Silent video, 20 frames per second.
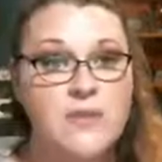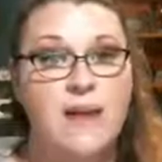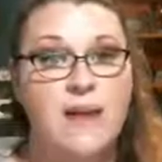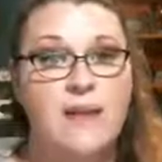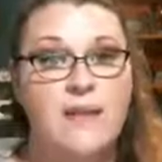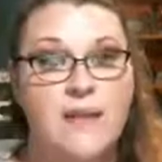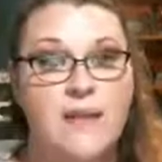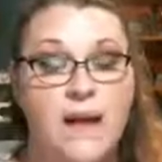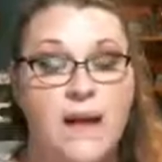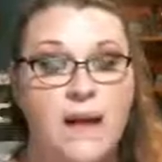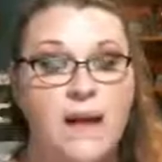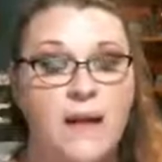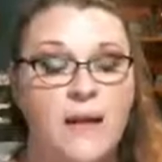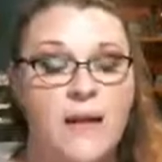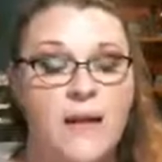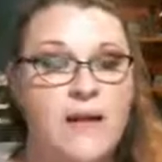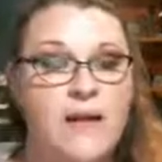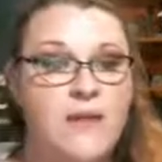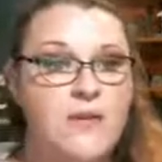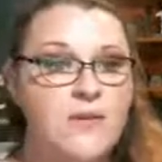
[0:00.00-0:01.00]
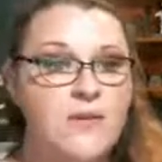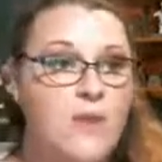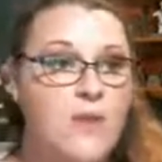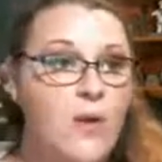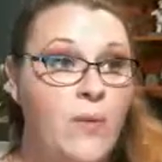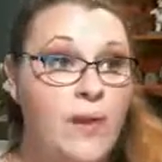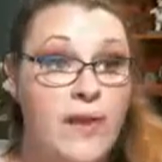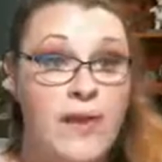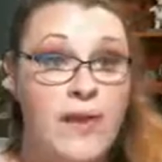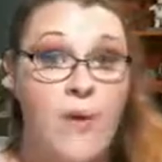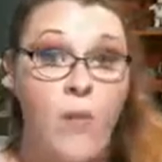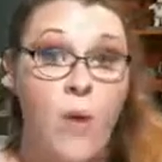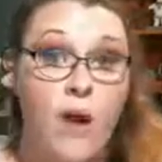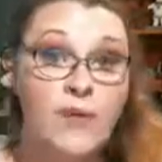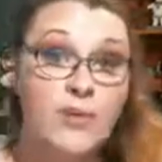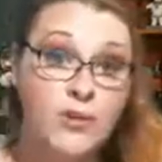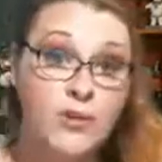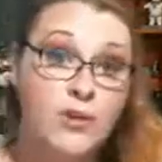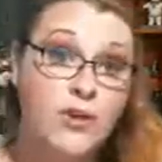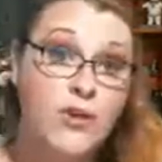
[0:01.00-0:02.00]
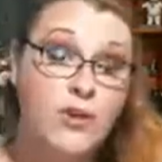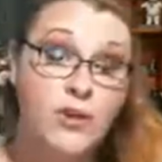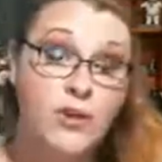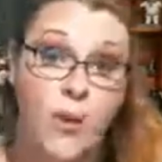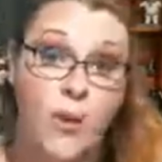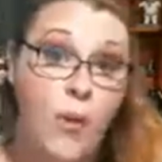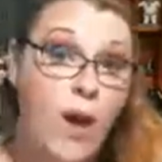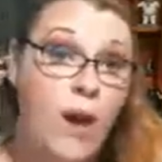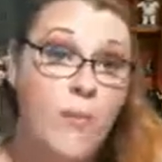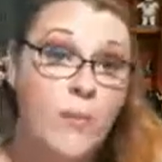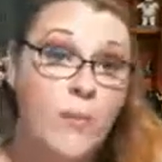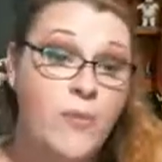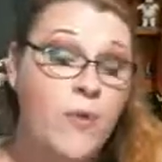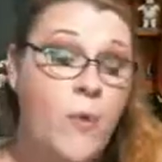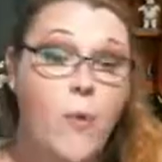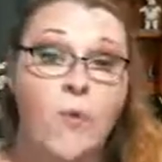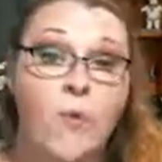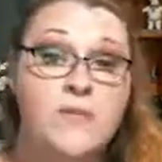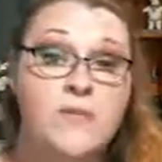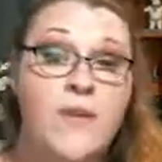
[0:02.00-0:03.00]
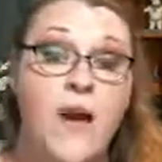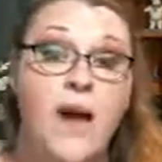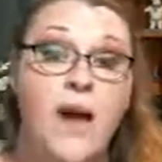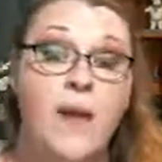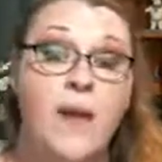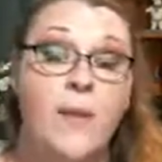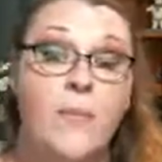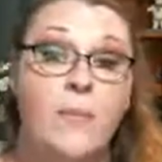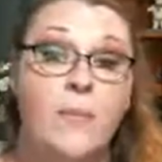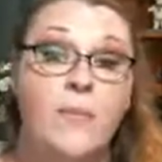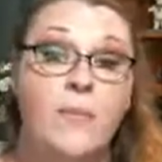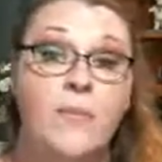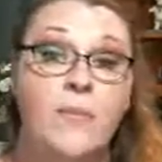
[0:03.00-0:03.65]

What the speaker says: kind of there. So he watched her grow up the whole time.